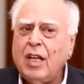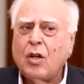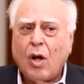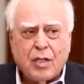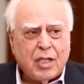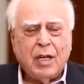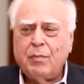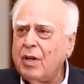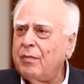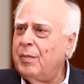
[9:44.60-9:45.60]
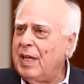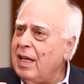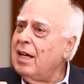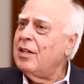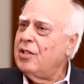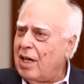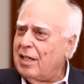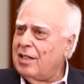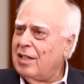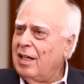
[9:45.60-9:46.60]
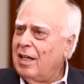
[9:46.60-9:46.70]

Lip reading: The very concept of being a judge